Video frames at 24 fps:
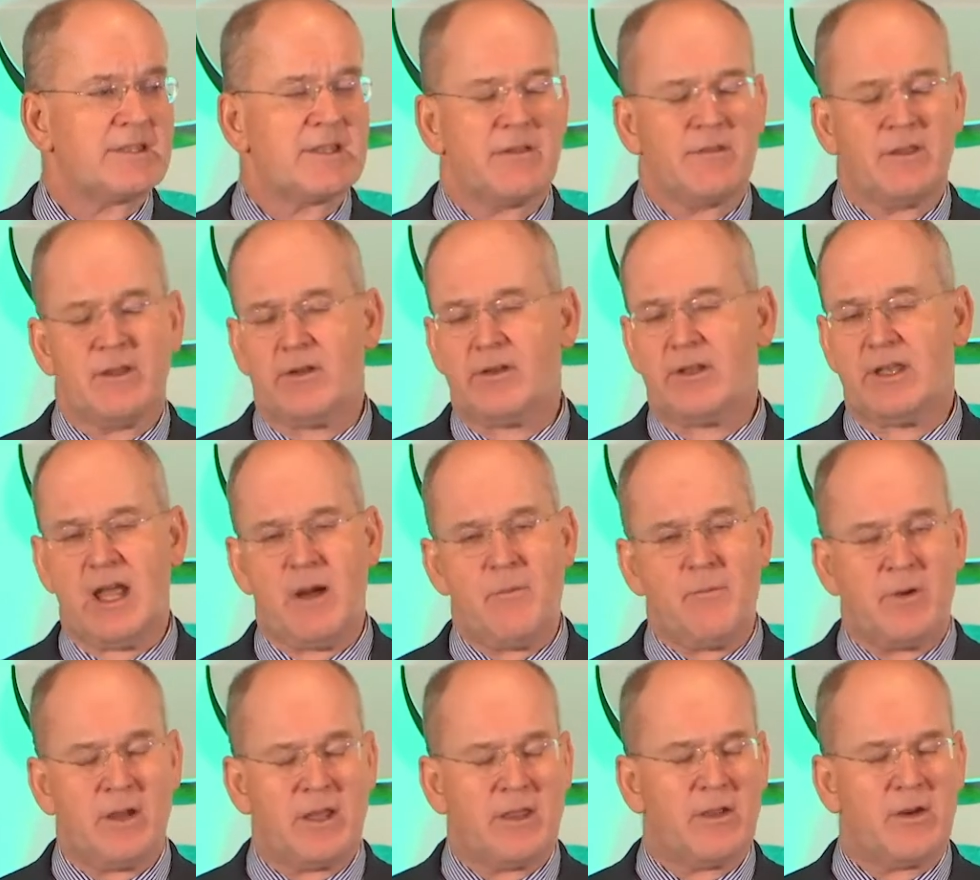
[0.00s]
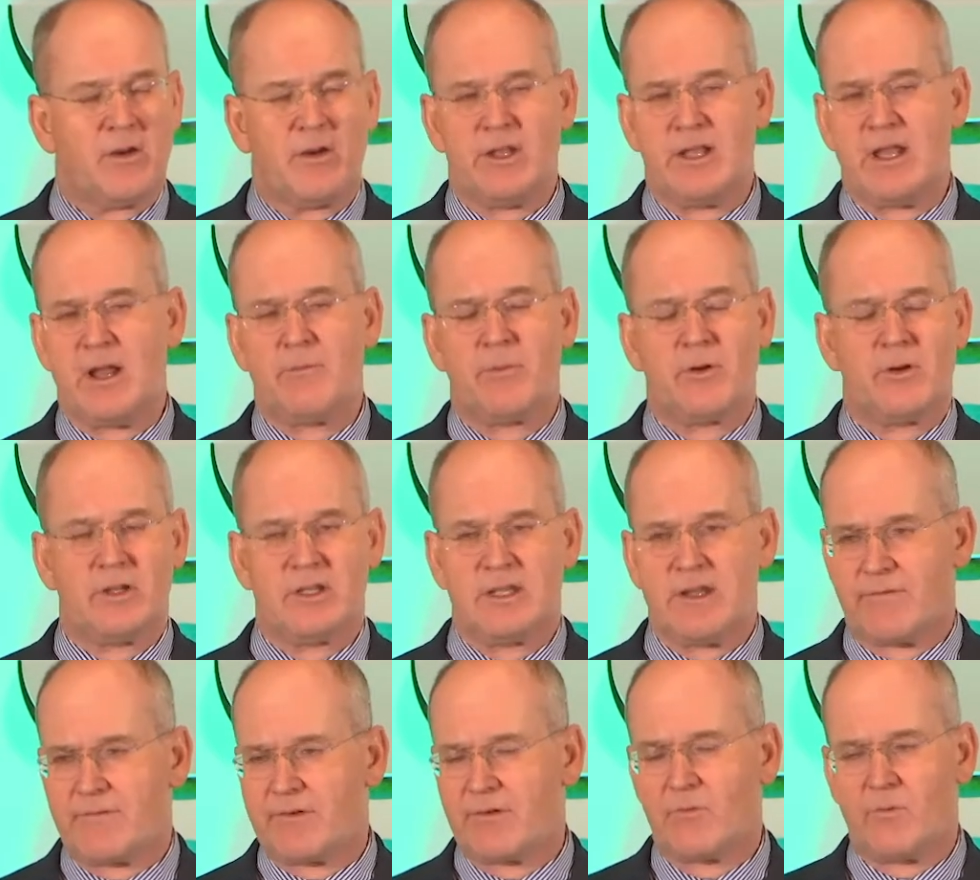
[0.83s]
So there are a number of
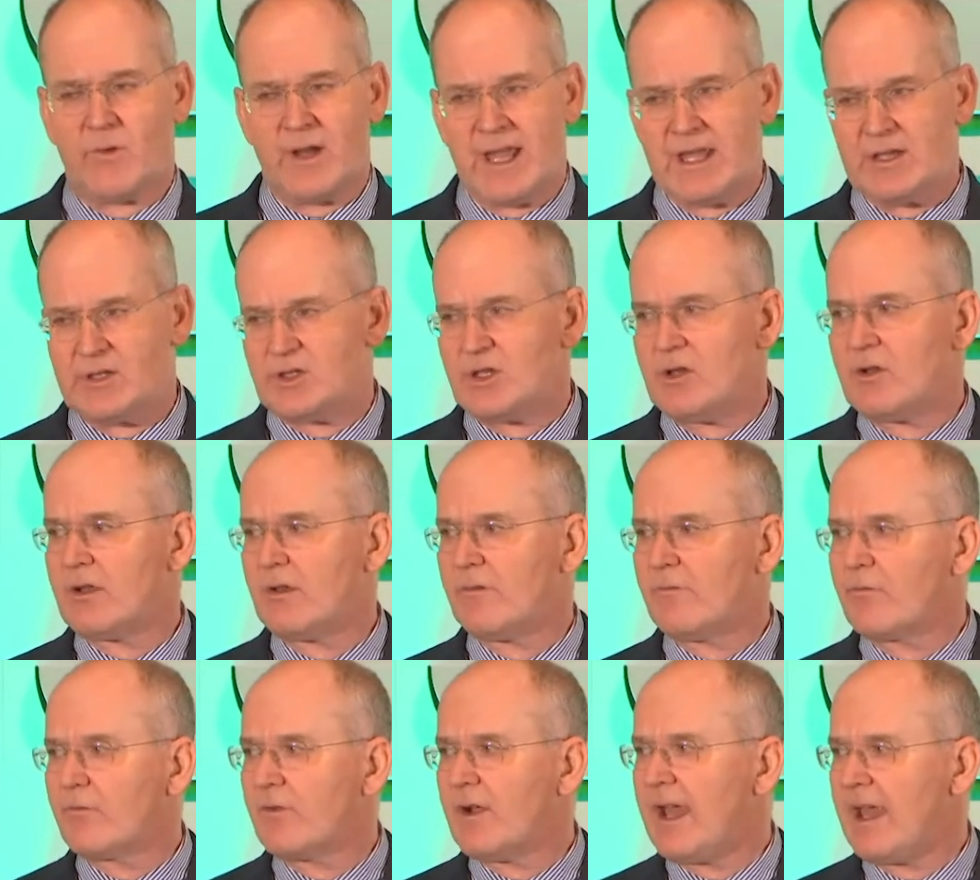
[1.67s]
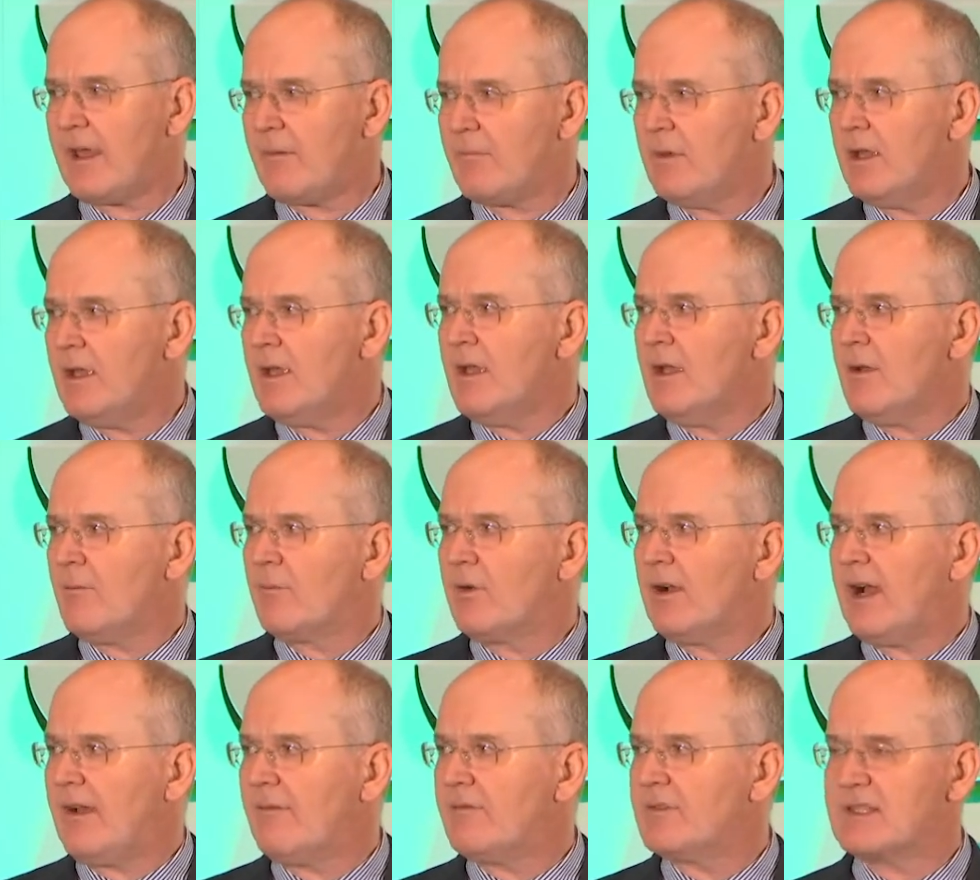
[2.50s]
different ways you can frame
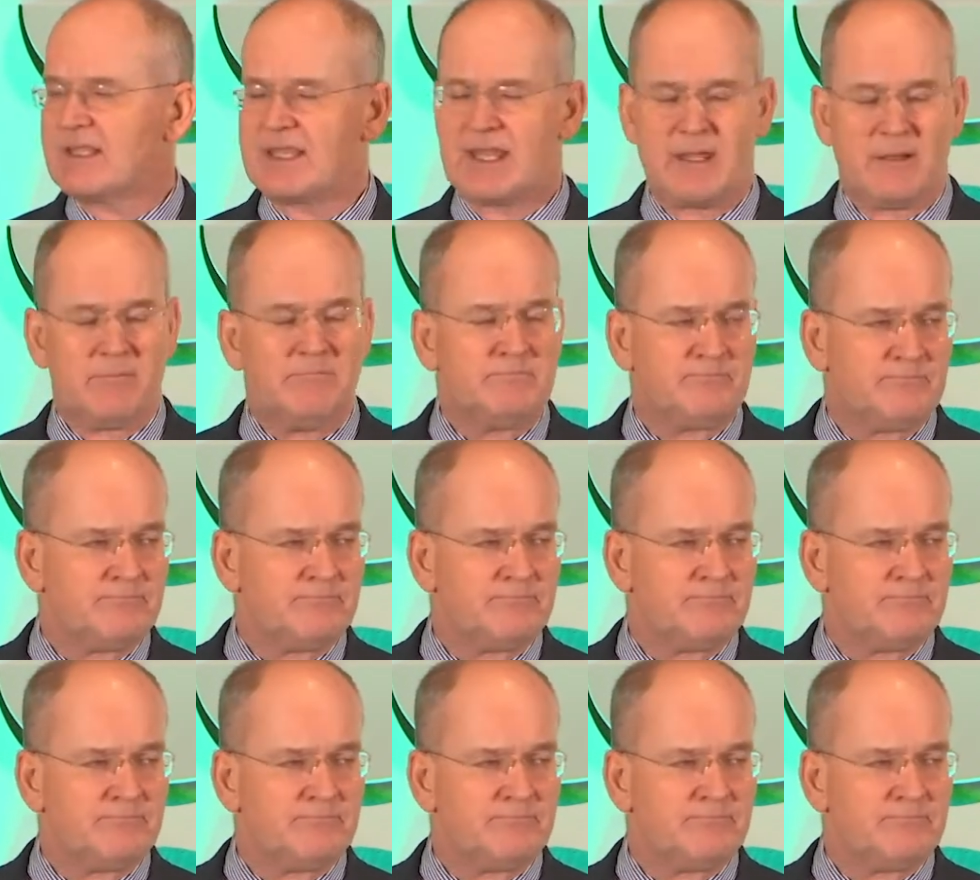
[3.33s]
privacy